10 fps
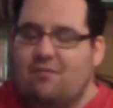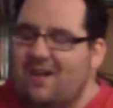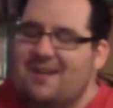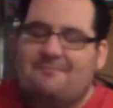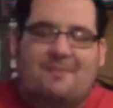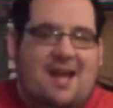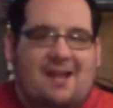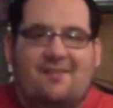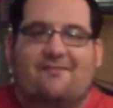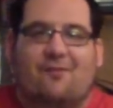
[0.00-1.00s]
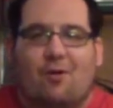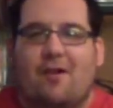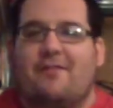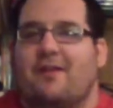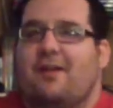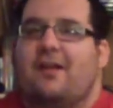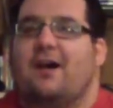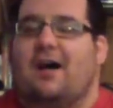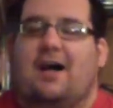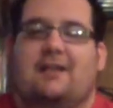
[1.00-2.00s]
Great back and forth,
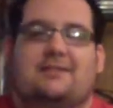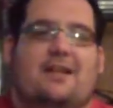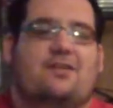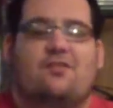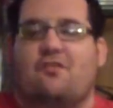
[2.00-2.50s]
and sort